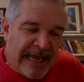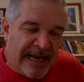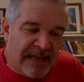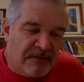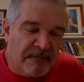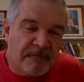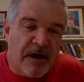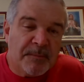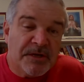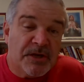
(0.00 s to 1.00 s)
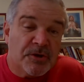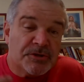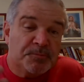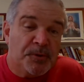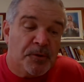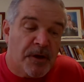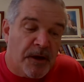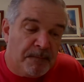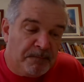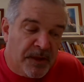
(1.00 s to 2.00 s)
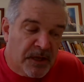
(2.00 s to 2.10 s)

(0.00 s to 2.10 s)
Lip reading: and it vomited or spewed up